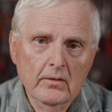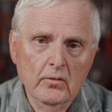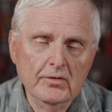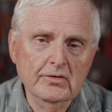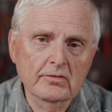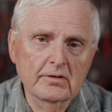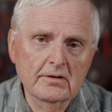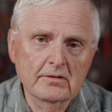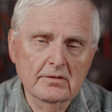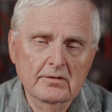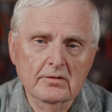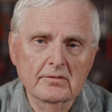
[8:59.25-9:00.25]
What you need to
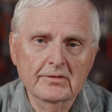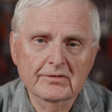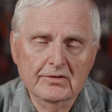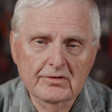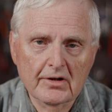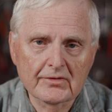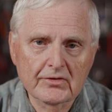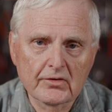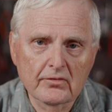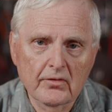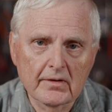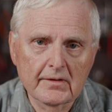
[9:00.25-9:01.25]
do is adjust
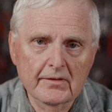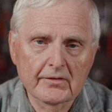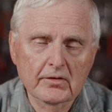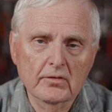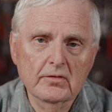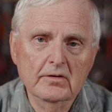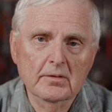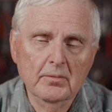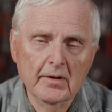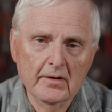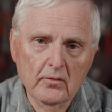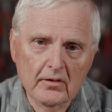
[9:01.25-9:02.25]
your reeds so you can
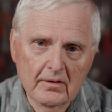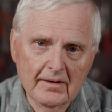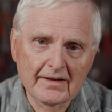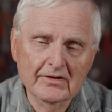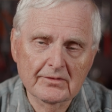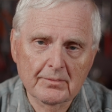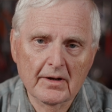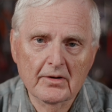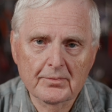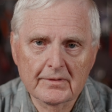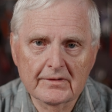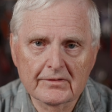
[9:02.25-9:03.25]
play with less
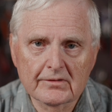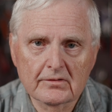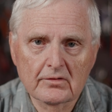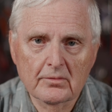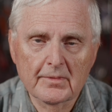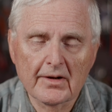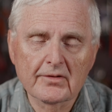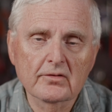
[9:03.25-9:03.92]
mouthpiece in your mouth,